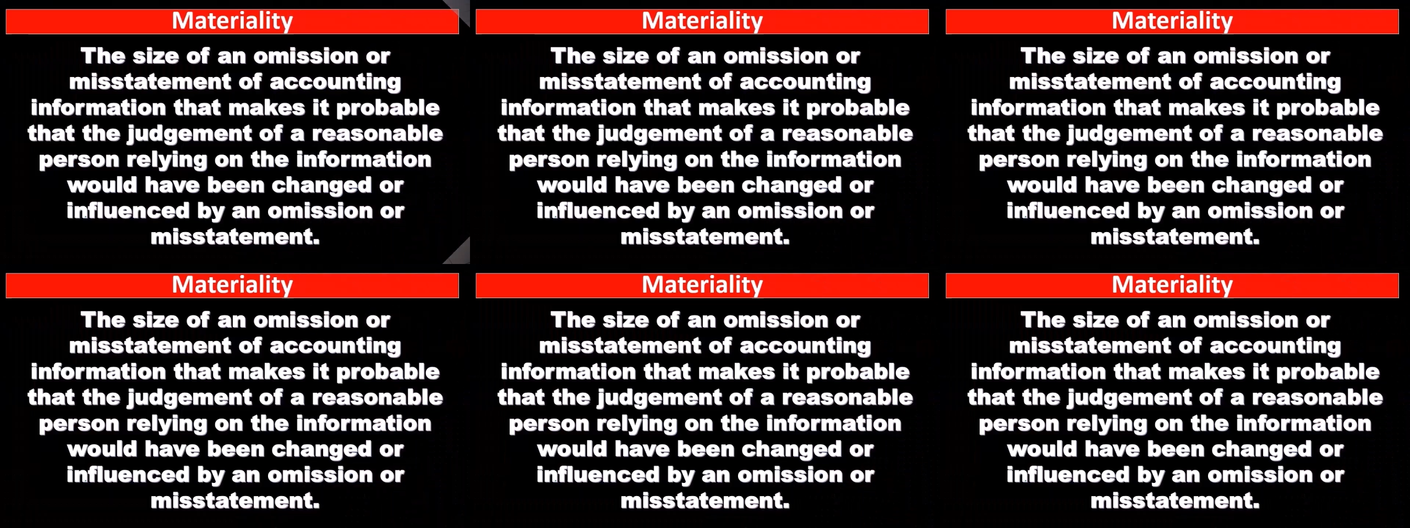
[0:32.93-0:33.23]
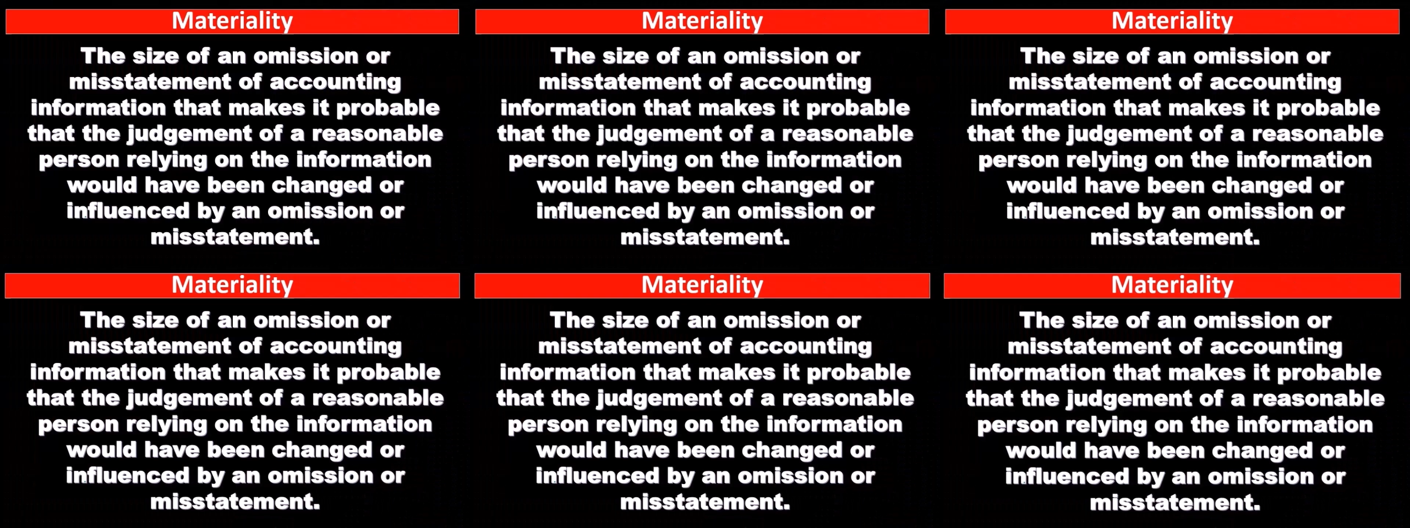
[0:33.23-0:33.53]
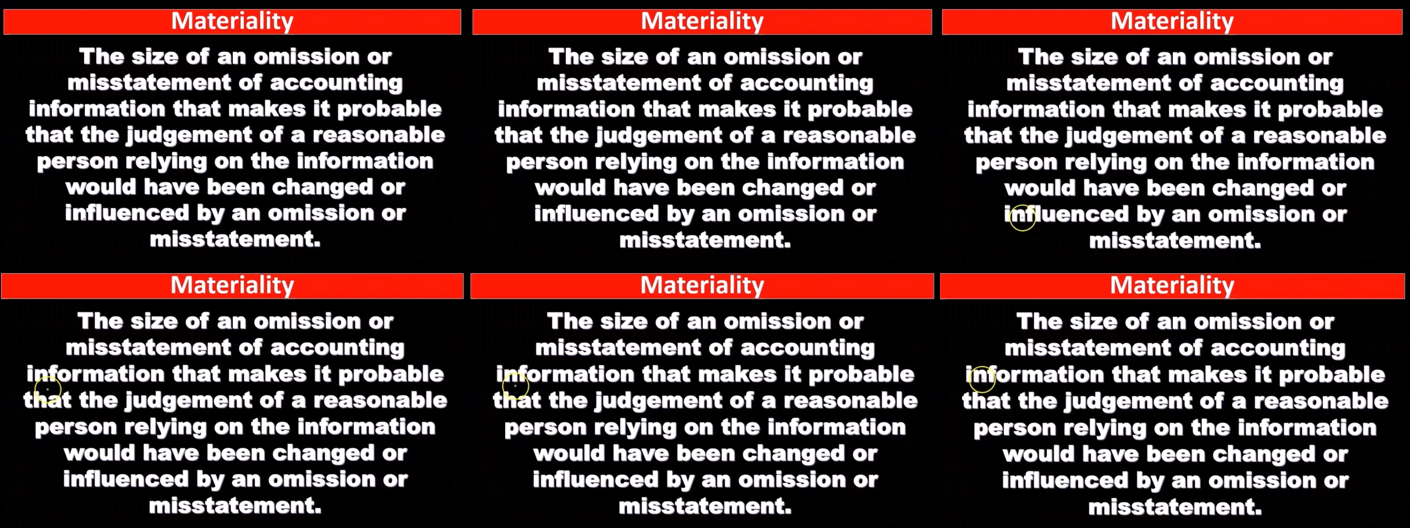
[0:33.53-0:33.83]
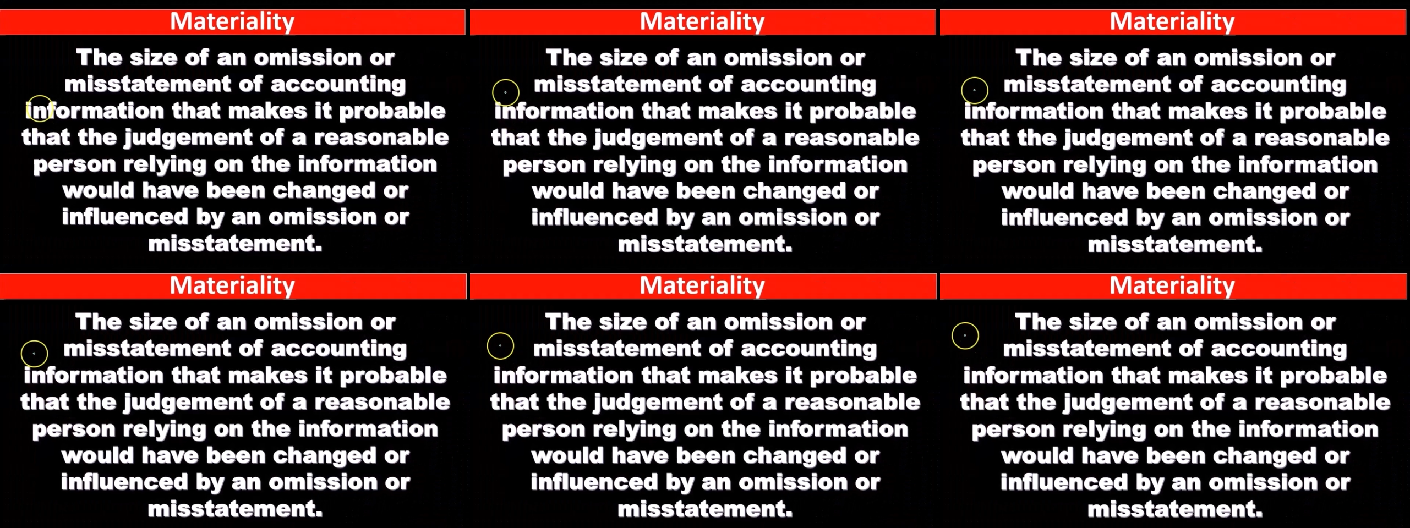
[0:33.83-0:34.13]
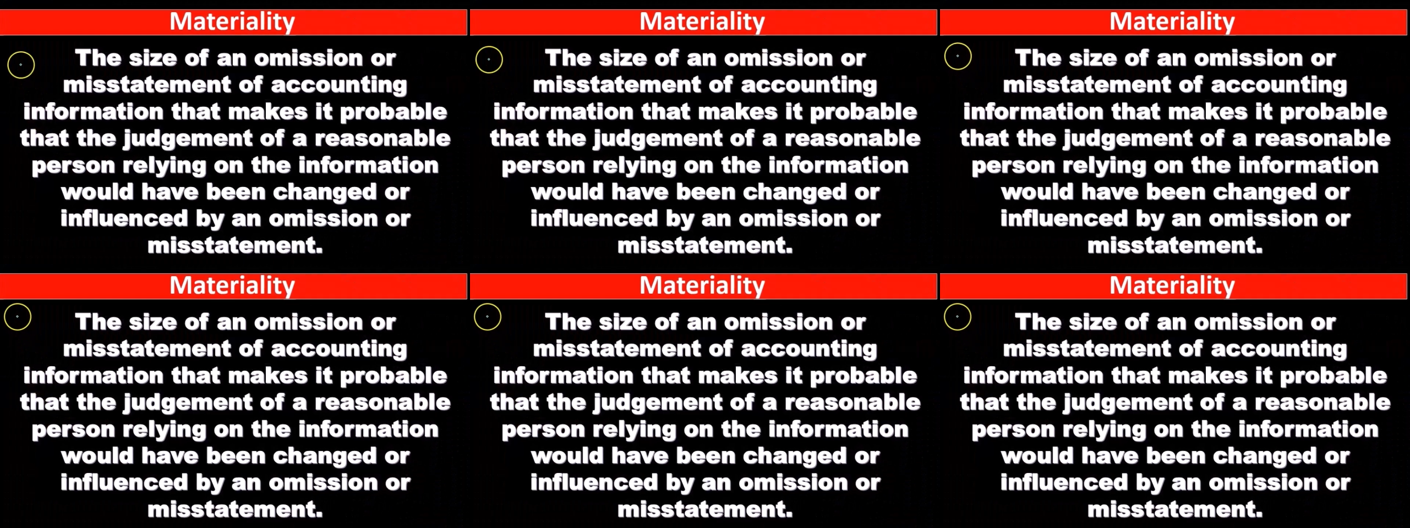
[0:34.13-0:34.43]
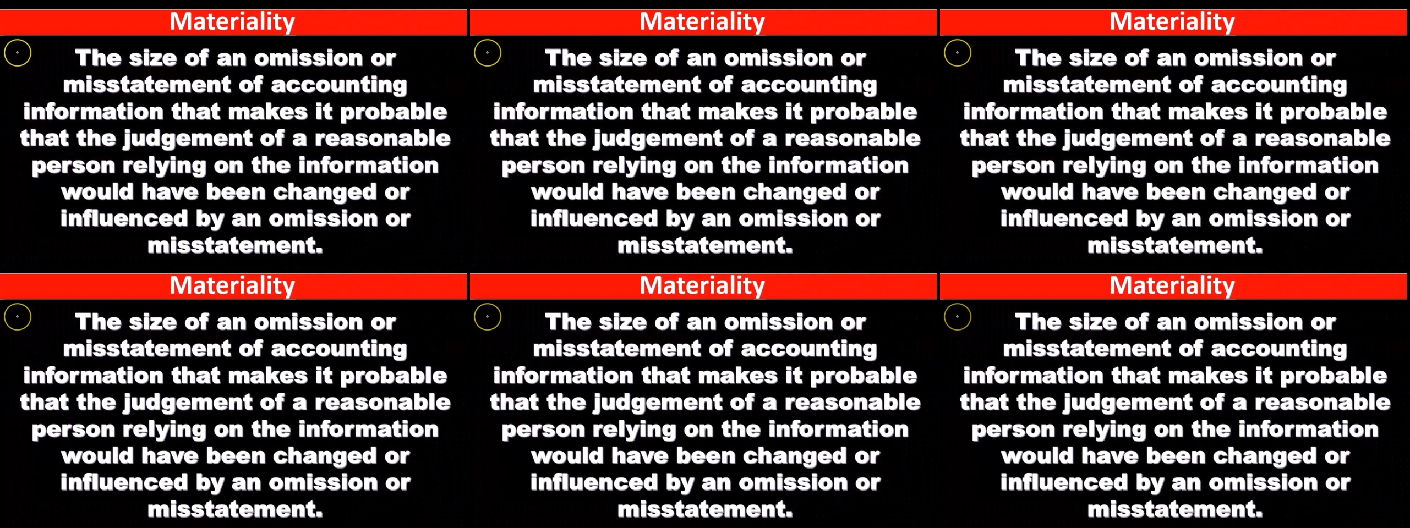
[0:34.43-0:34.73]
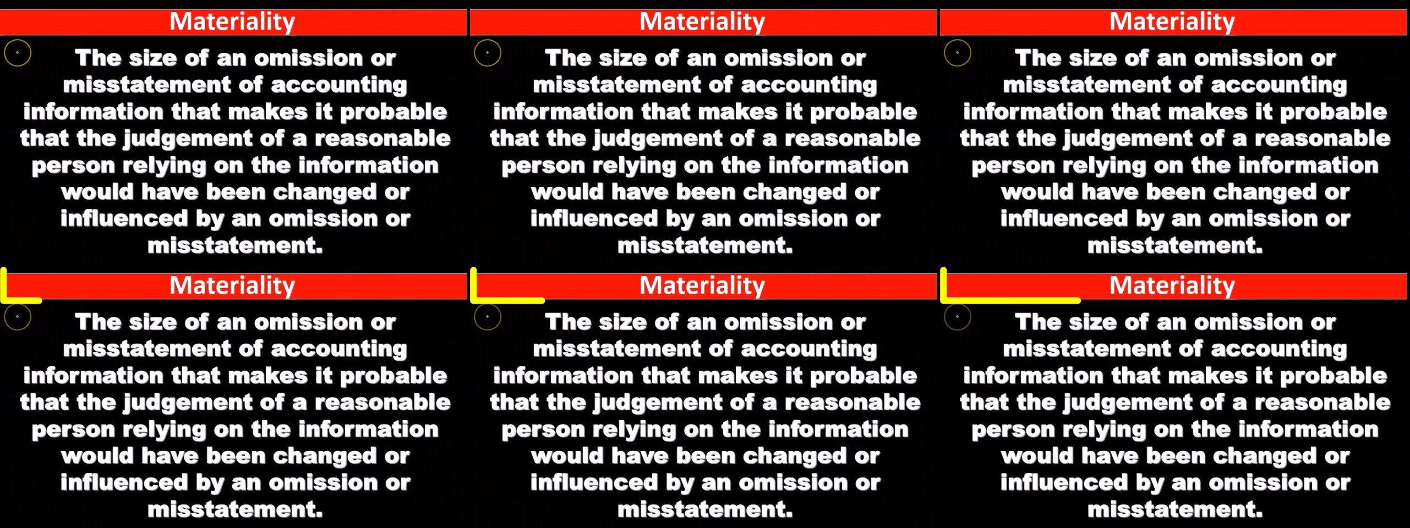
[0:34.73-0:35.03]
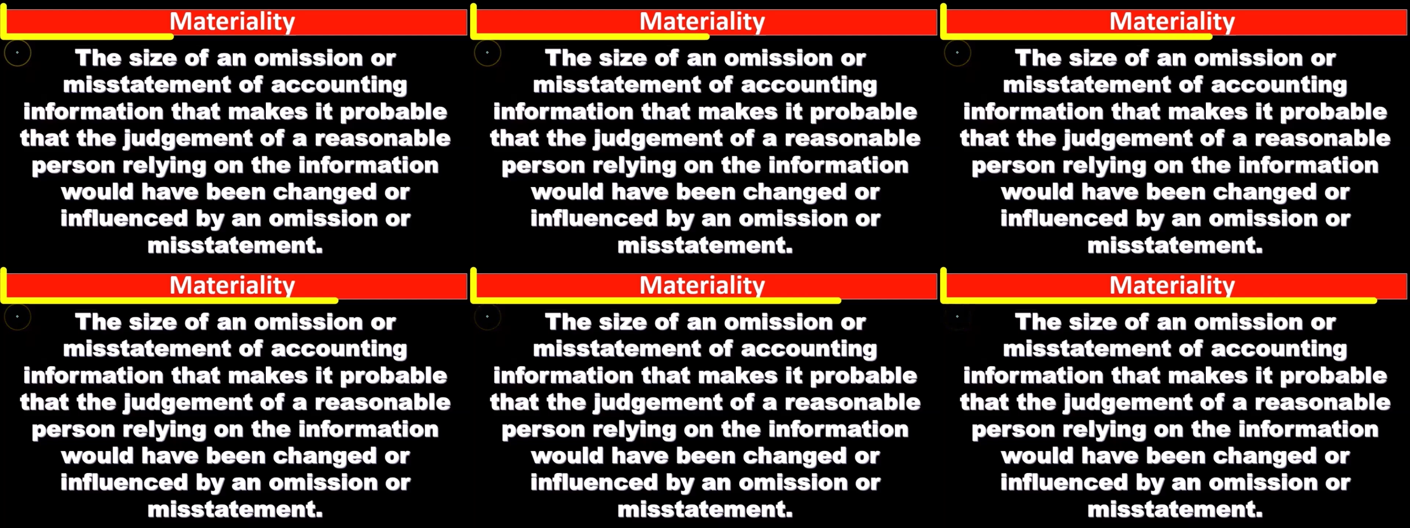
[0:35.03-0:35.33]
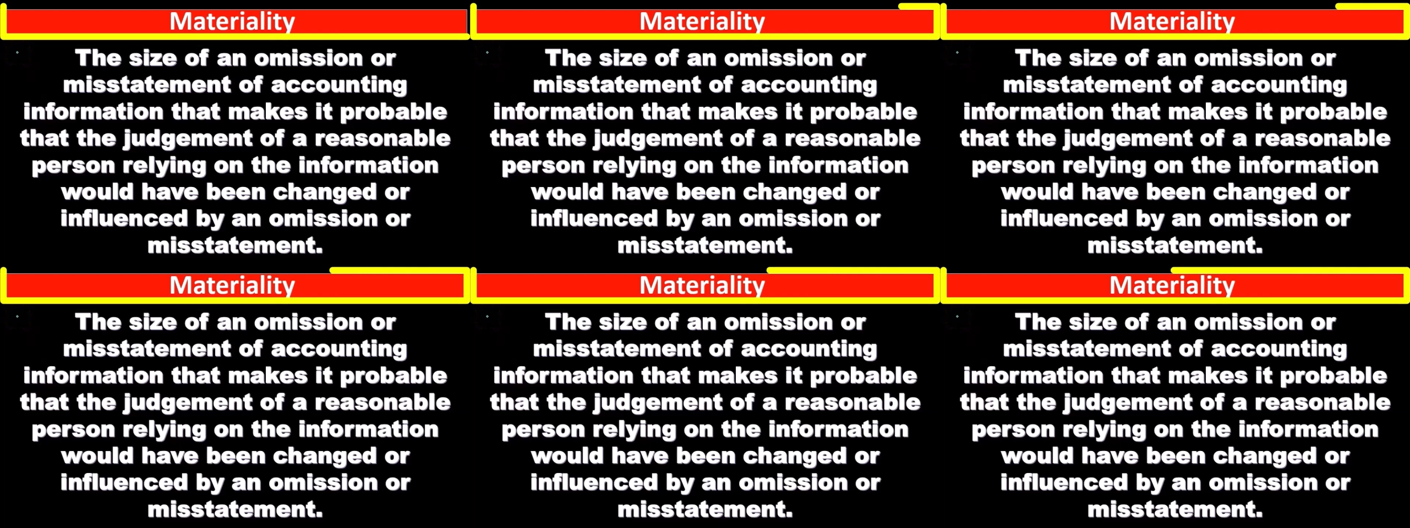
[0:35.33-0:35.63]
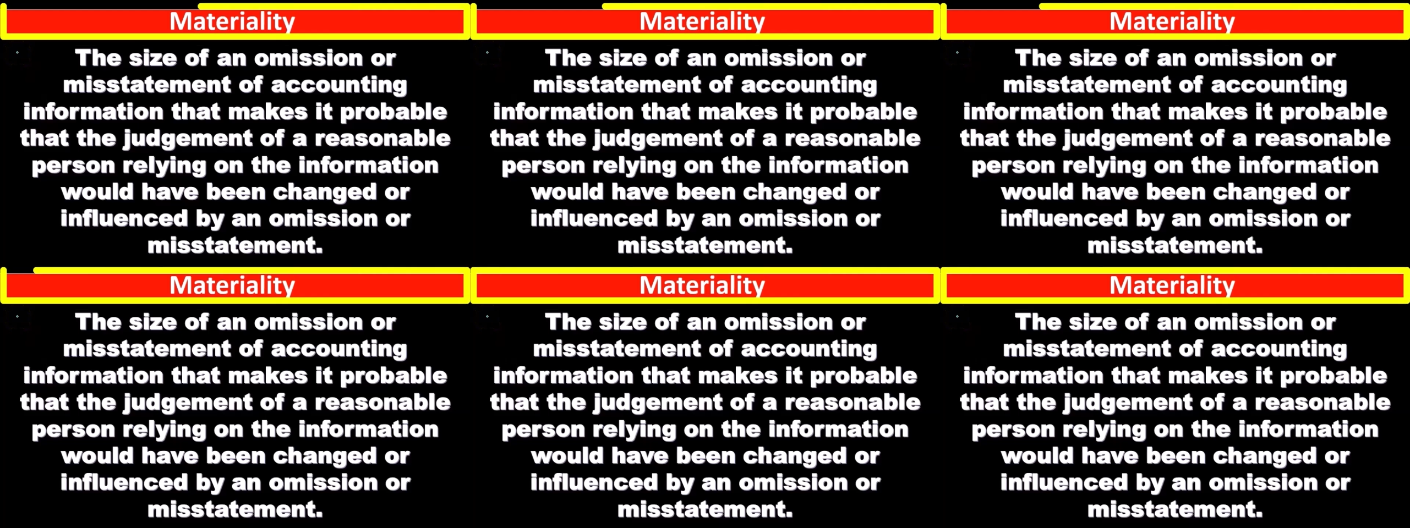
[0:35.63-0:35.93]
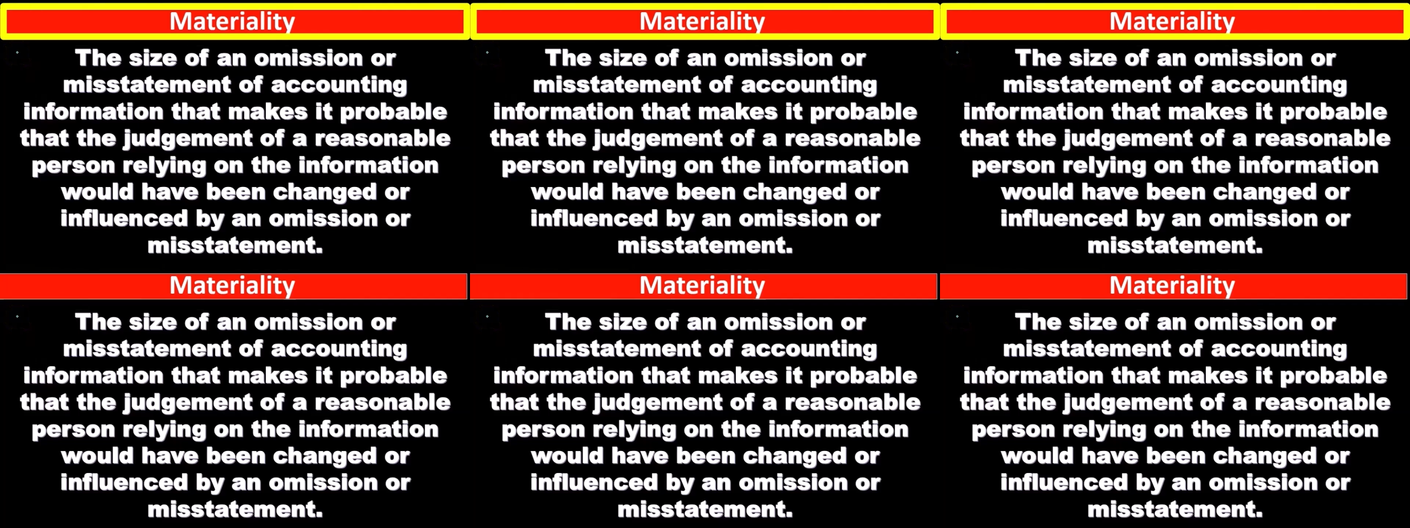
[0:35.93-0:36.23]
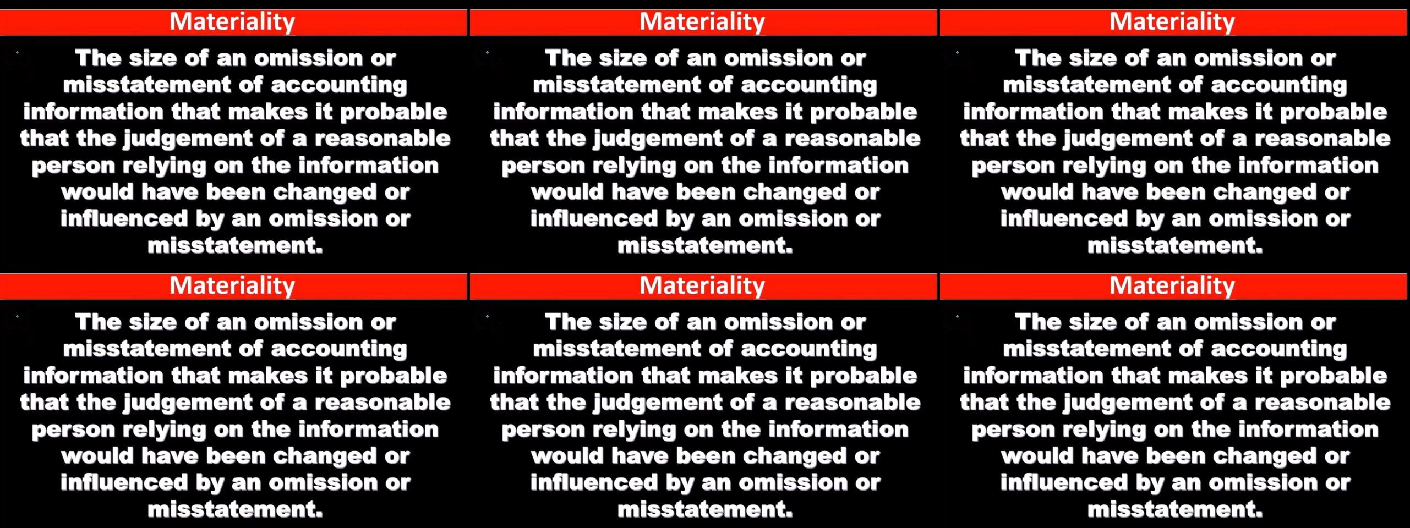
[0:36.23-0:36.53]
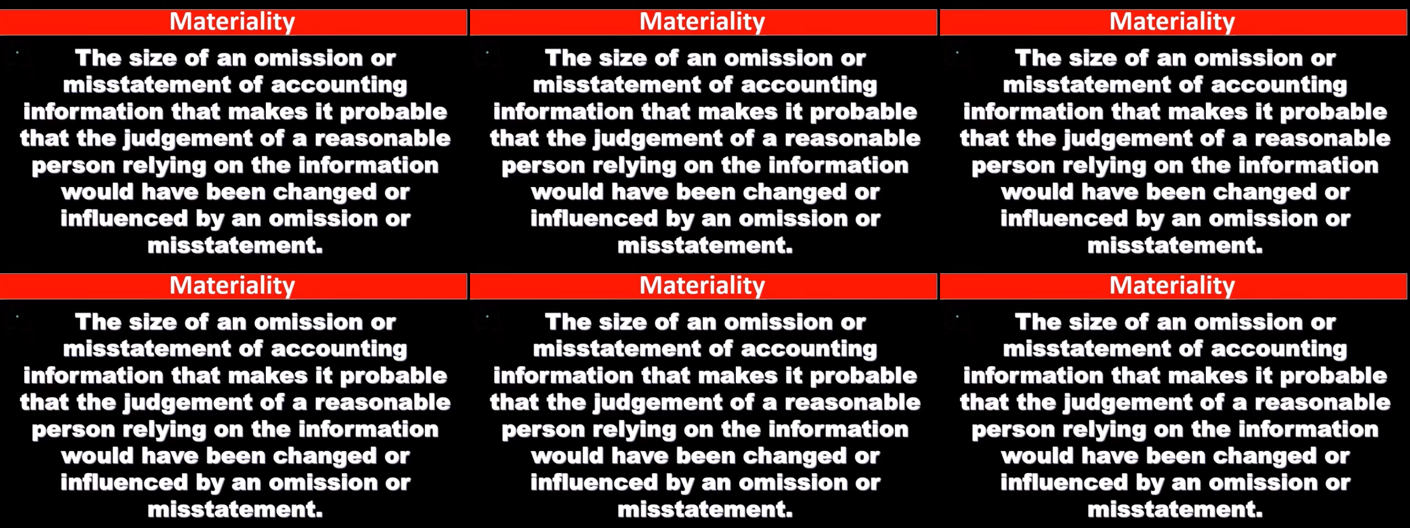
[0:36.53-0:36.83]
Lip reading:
(no speaker visible)